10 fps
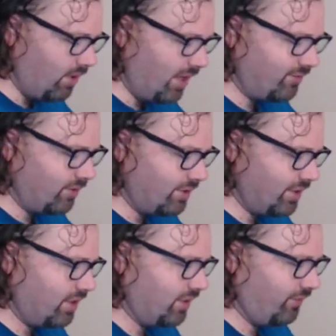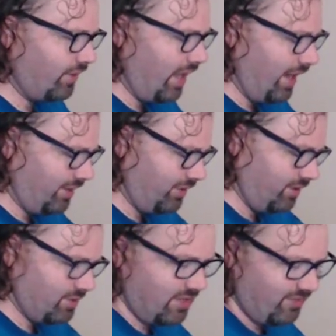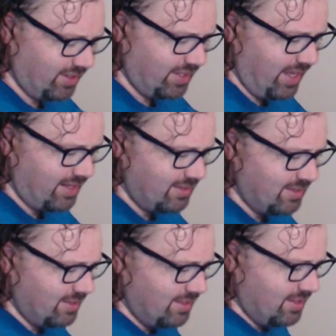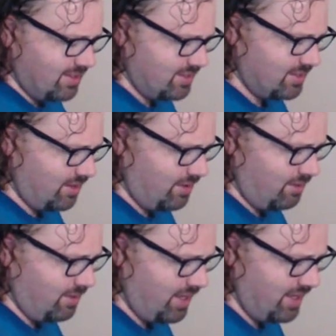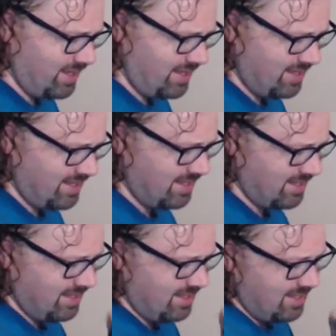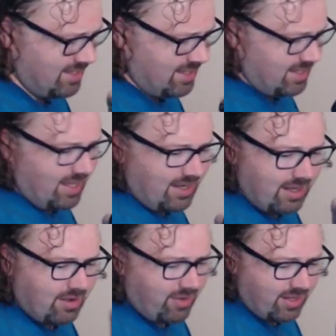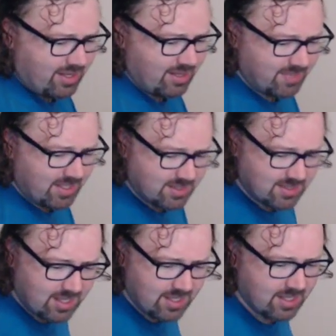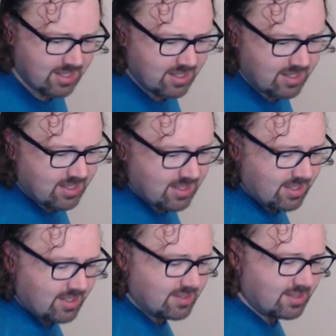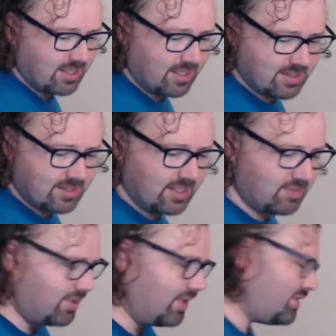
I've learned it on the fly, or stuff like that. So I don't know. I mean, it's like it's one of those